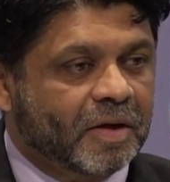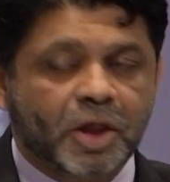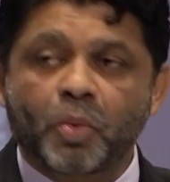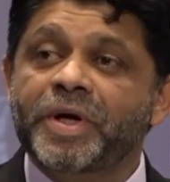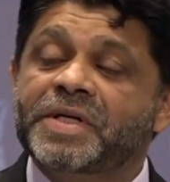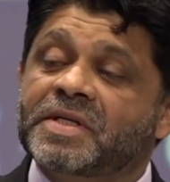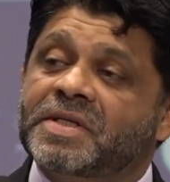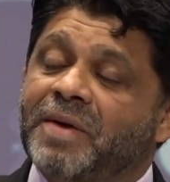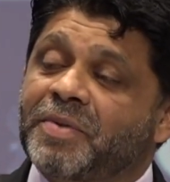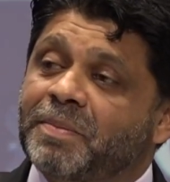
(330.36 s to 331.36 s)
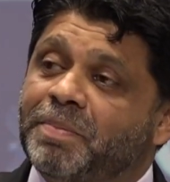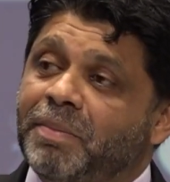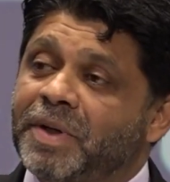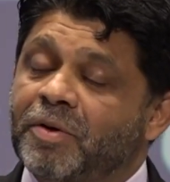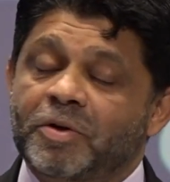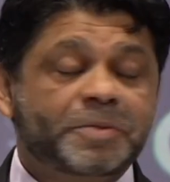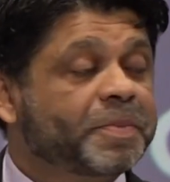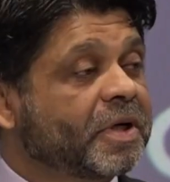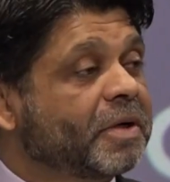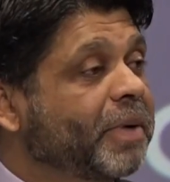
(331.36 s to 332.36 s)
The waiting time at a public
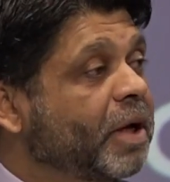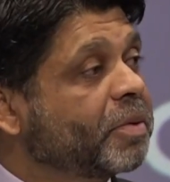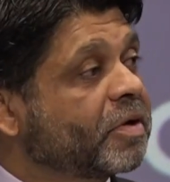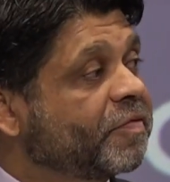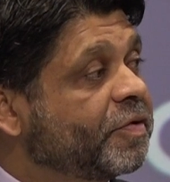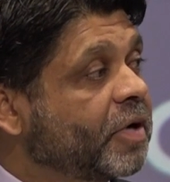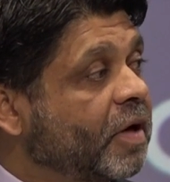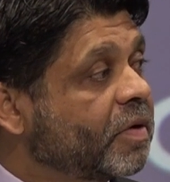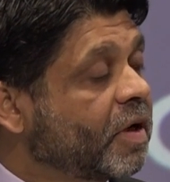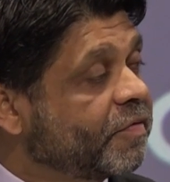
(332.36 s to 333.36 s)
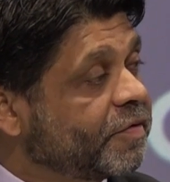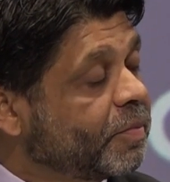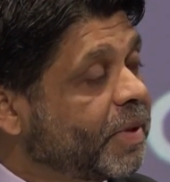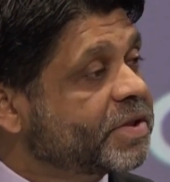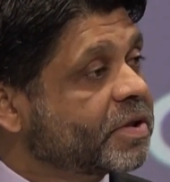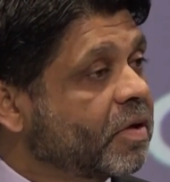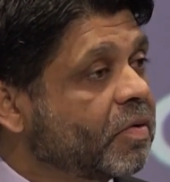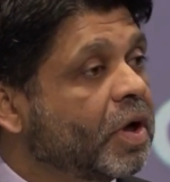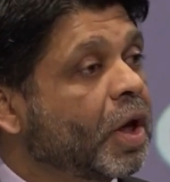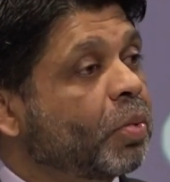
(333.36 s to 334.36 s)
hospital in Melbourne a few months
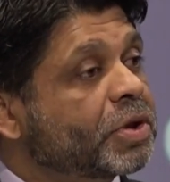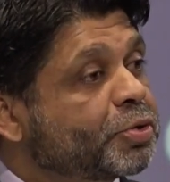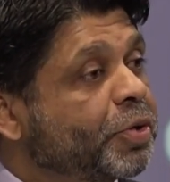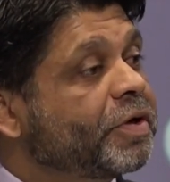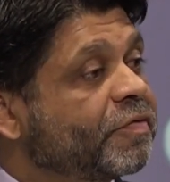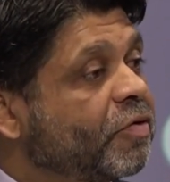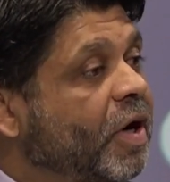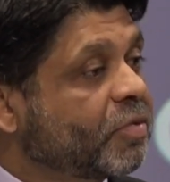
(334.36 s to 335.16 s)
ago was 24